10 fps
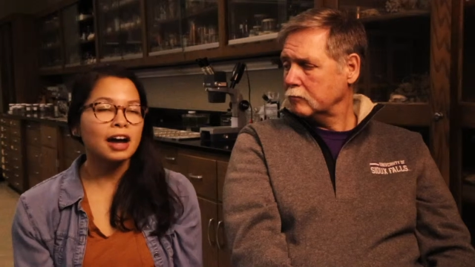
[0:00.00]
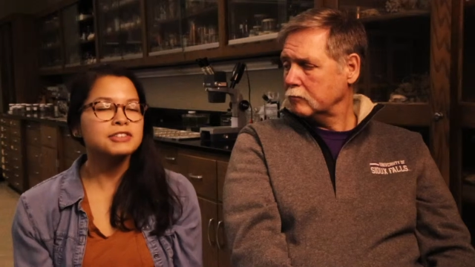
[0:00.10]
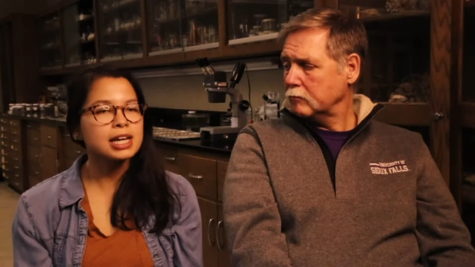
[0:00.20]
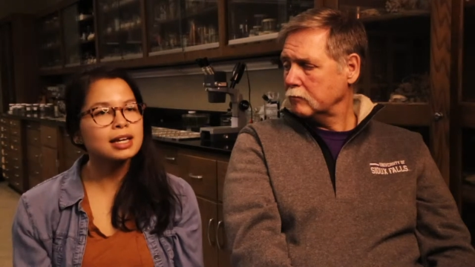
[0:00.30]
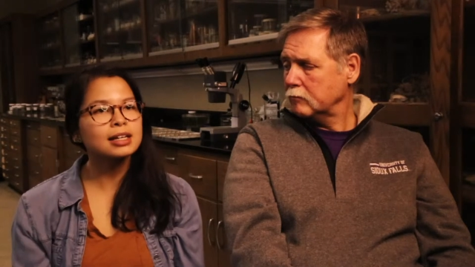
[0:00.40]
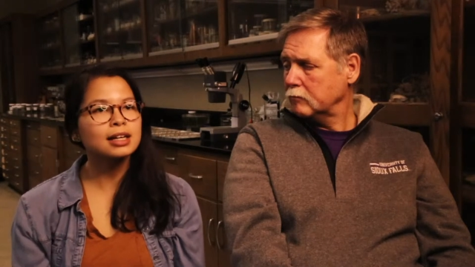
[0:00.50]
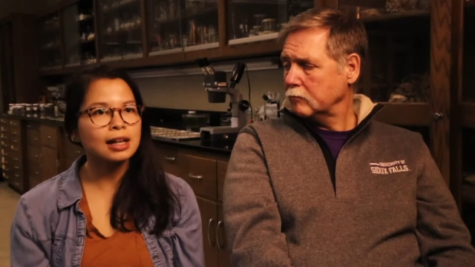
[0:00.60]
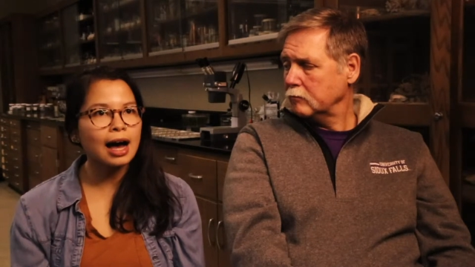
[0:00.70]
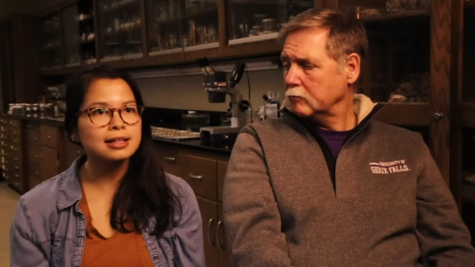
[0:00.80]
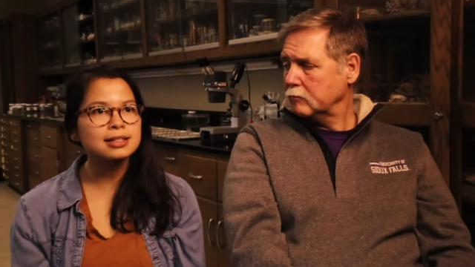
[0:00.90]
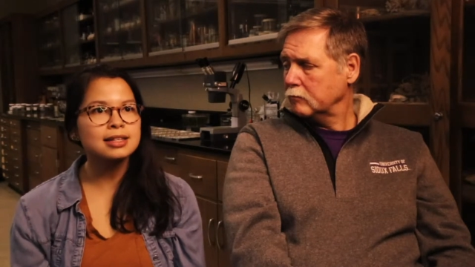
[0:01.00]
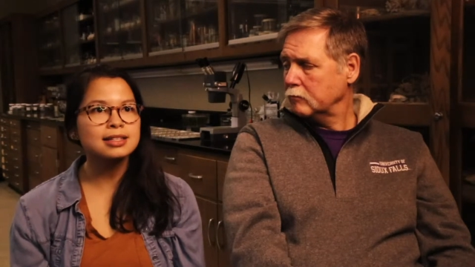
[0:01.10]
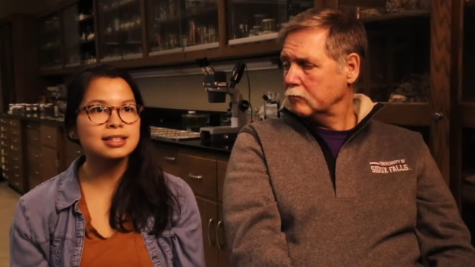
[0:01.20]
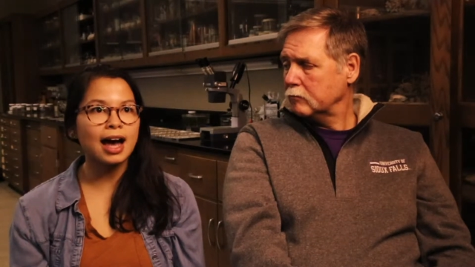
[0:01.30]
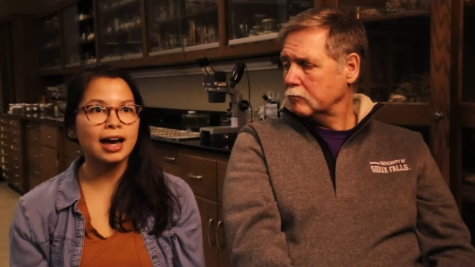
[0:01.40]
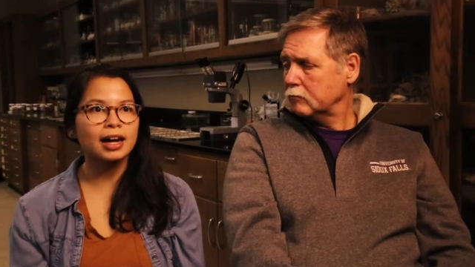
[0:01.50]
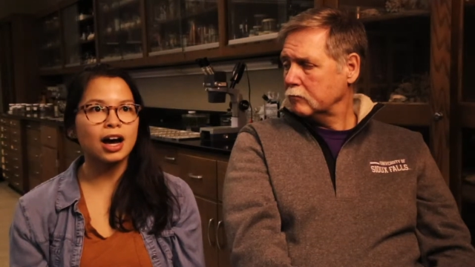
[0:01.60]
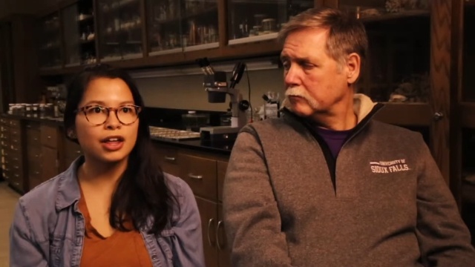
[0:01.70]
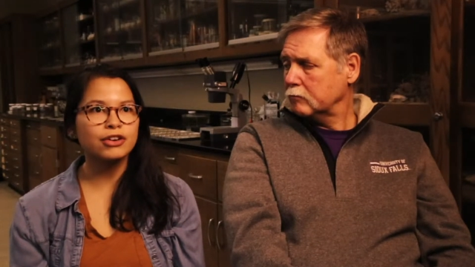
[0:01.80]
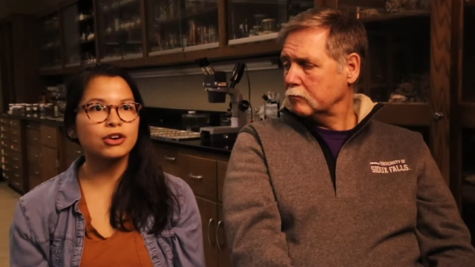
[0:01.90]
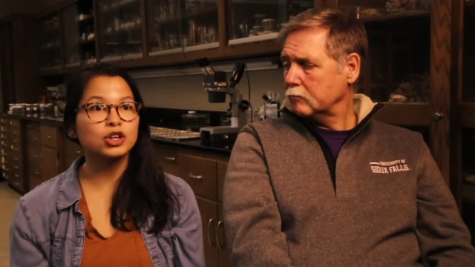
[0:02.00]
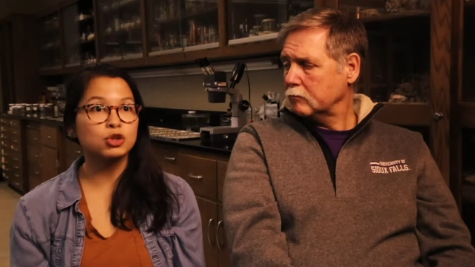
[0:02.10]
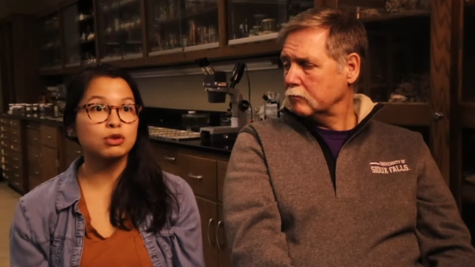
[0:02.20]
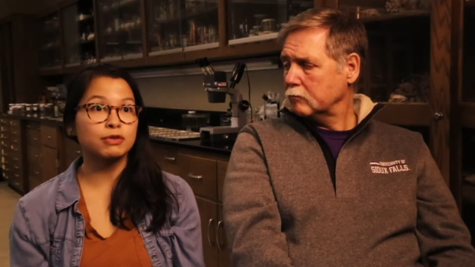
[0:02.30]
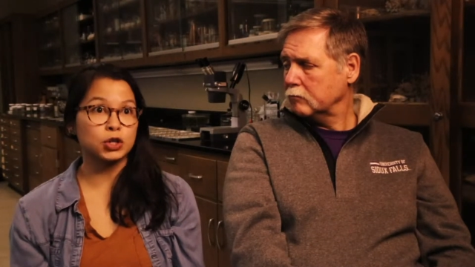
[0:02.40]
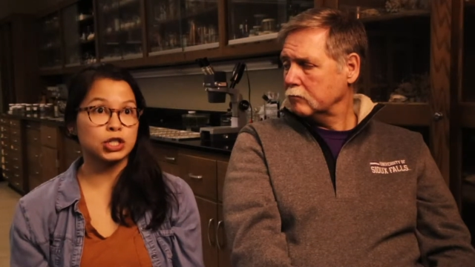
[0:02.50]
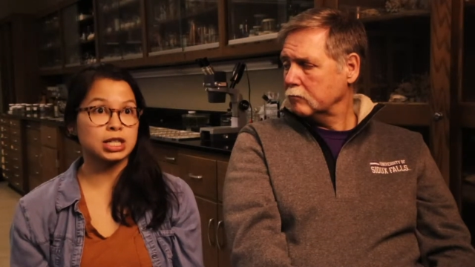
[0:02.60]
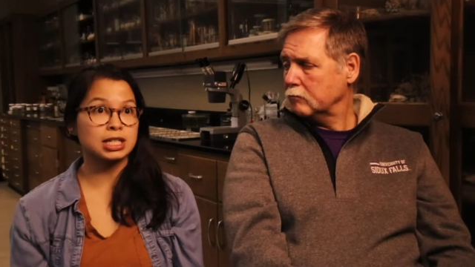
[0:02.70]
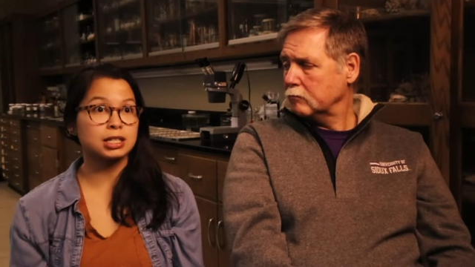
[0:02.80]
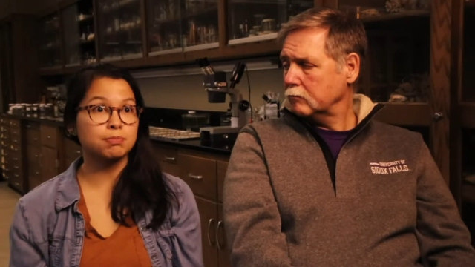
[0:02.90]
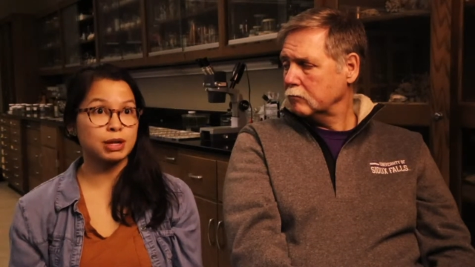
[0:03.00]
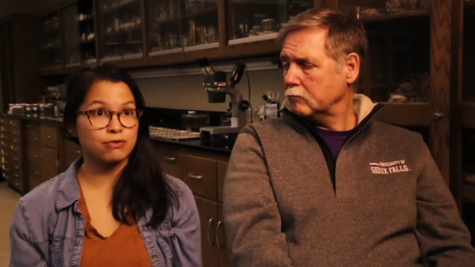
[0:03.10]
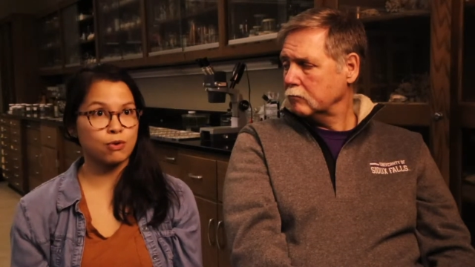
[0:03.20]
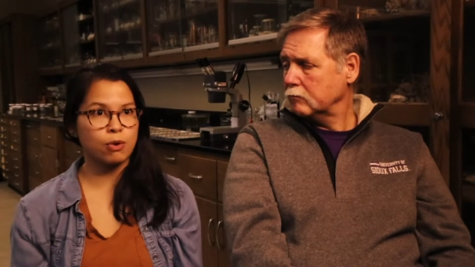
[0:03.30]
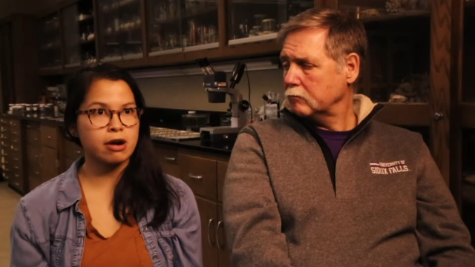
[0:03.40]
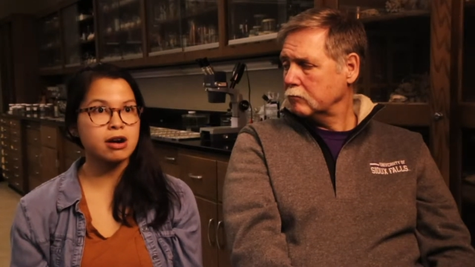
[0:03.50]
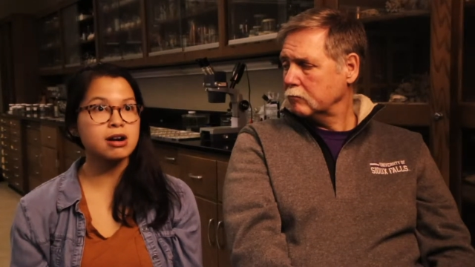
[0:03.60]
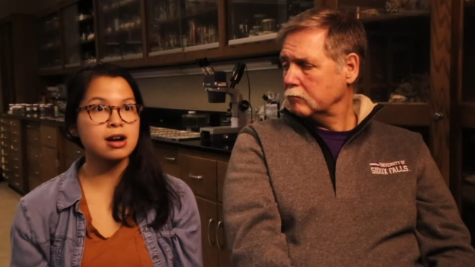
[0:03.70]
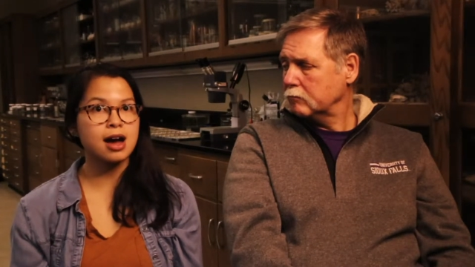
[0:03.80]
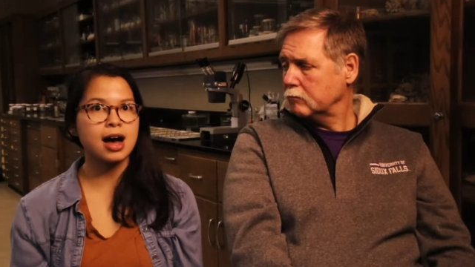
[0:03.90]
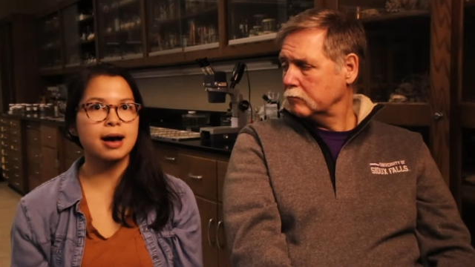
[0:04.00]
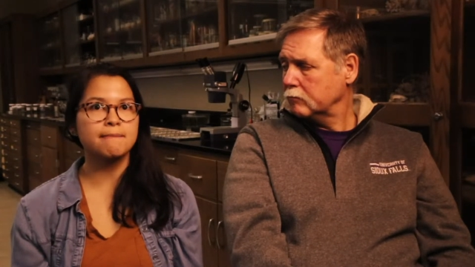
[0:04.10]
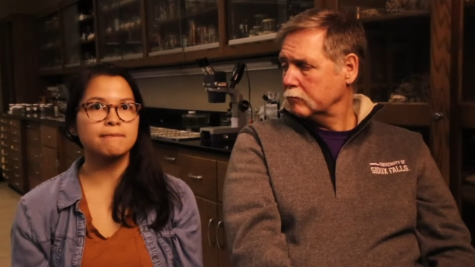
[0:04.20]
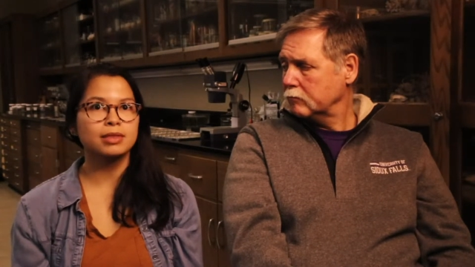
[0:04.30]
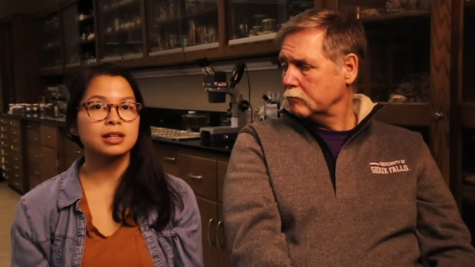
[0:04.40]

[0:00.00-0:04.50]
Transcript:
Speaker 1: I've taken classes at other universities before, um,